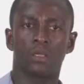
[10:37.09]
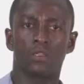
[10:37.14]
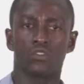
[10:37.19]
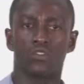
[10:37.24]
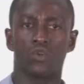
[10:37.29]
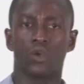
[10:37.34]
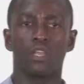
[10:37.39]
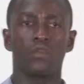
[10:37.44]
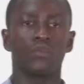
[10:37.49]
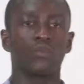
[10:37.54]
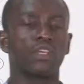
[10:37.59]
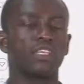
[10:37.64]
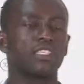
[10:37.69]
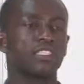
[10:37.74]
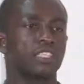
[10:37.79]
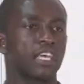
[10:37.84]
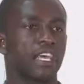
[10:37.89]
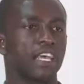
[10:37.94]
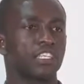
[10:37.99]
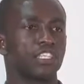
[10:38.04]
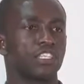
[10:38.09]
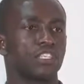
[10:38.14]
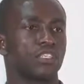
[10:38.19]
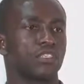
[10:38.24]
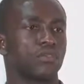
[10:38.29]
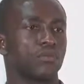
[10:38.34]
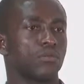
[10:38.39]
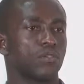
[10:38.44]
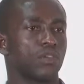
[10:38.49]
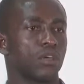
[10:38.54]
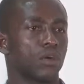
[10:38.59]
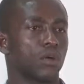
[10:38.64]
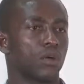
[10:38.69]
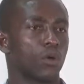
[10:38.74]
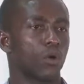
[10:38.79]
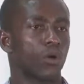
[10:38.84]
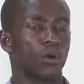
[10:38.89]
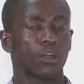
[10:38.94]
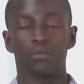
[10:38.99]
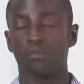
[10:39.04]
So in research,
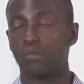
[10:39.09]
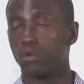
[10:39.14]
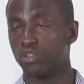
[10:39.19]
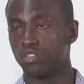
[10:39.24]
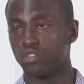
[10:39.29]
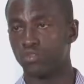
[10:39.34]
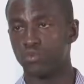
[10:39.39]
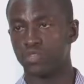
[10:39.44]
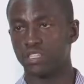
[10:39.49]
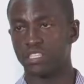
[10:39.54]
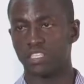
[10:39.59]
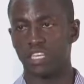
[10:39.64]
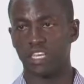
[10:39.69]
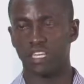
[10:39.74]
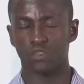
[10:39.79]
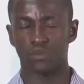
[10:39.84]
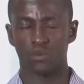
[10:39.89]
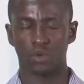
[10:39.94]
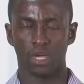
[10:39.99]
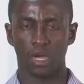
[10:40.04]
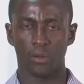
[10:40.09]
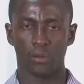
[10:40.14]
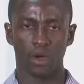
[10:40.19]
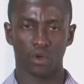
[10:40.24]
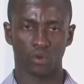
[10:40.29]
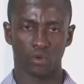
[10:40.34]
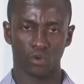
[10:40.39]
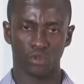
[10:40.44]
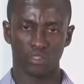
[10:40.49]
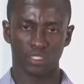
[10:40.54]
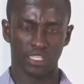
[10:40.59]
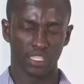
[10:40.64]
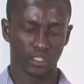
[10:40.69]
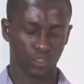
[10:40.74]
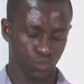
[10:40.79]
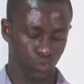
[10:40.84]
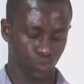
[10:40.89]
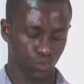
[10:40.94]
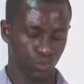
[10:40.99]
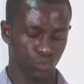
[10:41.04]
or in most research, we come across
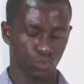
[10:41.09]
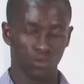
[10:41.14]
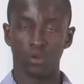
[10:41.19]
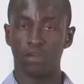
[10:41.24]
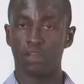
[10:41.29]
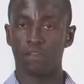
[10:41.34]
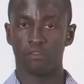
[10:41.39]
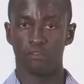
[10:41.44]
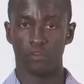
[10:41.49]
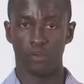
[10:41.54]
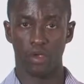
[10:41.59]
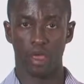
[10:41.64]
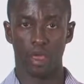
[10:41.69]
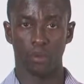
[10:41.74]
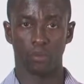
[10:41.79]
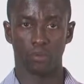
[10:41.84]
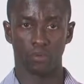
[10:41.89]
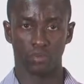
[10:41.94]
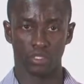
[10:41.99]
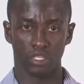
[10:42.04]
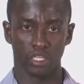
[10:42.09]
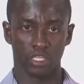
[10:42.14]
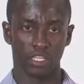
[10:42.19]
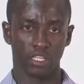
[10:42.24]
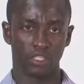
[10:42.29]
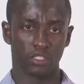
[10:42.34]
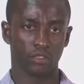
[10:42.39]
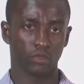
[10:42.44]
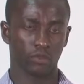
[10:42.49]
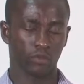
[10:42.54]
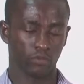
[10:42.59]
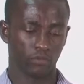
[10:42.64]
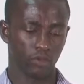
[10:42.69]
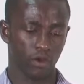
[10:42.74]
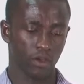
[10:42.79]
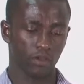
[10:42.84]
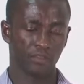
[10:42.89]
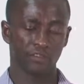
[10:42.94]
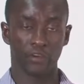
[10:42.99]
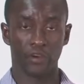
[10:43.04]
these two variables. It is
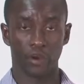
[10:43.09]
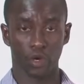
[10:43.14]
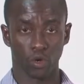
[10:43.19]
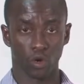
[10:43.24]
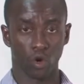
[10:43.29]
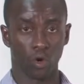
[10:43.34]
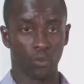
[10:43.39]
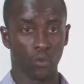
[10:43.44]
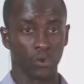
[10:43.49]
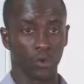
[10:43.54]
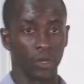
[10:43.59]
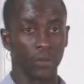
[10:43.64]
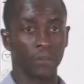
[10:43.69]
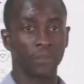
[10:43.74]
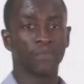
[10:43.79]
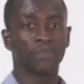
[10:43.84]
very, very common.